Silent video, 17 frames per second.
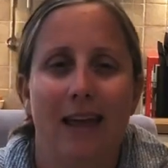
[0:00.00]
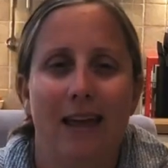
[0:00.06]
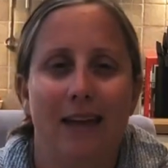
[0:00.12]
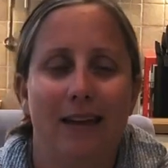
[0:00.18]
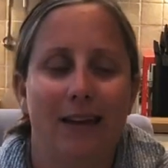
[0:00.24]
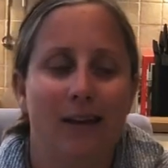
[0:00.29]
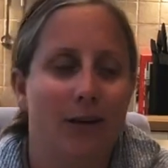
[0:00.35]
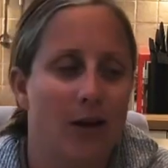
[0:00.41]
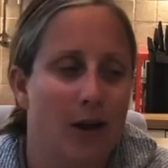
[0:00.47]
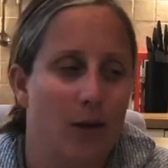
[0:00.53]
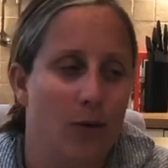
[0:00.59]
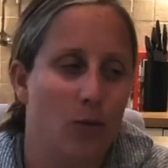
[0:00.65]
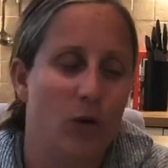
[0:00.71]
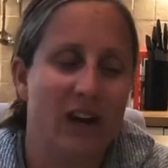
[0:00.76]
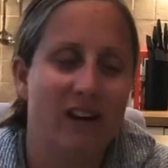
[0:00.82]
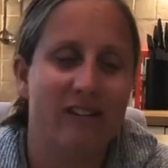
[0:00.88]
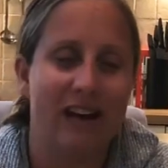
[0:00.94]
You know,
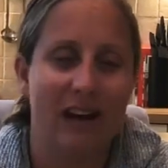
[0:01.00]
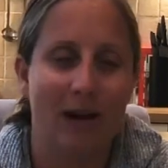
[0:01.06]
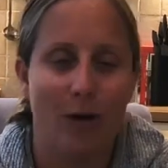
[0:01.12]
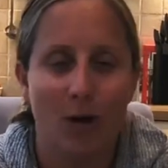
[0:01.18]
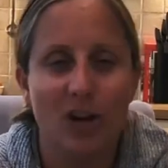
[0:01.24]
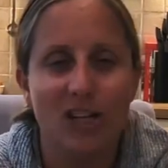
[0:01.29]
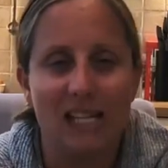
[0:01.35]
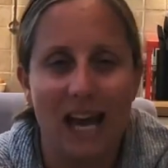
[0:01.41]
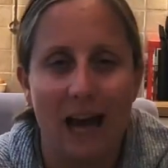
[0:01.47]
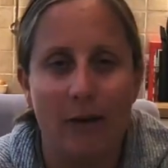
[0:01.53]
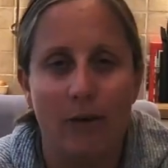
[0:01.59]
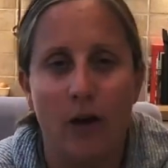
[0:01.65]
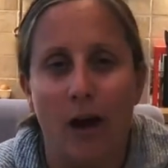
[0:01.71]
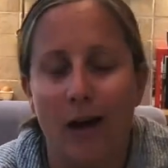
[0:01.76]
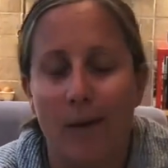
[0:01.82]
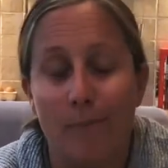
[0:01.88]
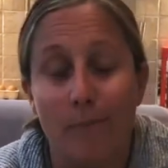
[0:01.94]
we're in lockdown.
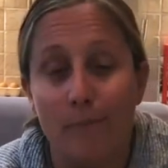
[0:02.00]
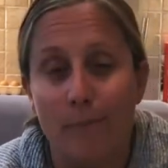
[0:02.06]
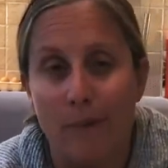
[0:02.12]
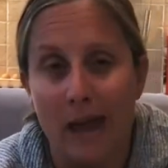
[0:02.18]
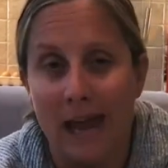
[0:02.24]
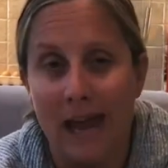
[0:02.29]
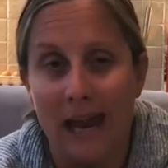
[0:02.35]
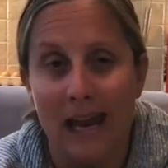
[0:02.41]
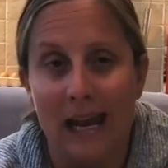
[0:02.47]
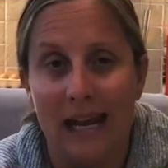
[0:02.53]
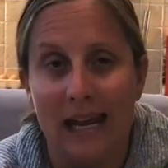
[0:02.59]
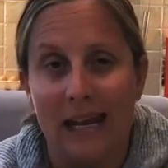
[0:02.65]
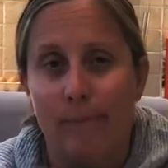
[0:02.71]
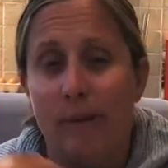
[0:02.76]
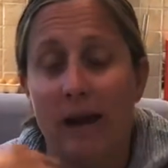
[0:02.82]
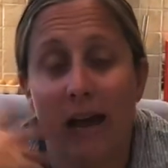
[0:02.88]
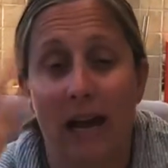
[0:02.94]
I
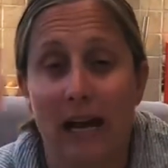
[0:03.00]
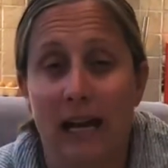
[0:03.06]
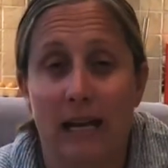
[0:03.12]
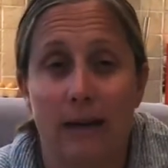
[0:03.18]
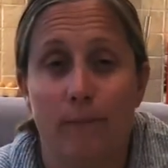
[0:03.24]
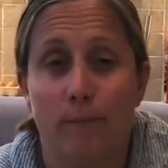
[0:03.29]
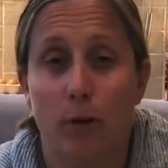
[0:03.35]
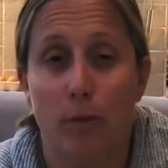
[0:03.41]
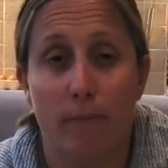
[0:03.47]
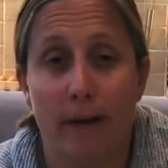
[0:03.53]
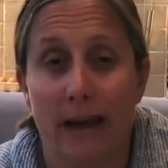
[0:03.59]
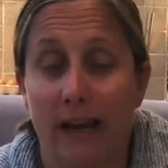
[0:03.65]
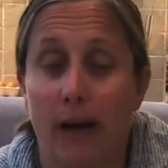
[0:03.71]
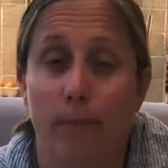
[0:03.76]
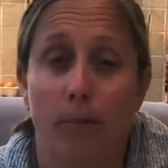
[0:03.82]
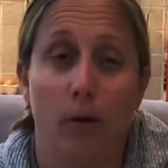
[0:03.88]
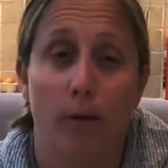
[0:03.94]
barely put
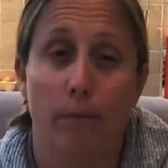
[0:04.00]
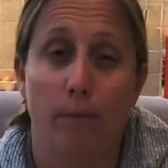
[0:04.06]
makeup on,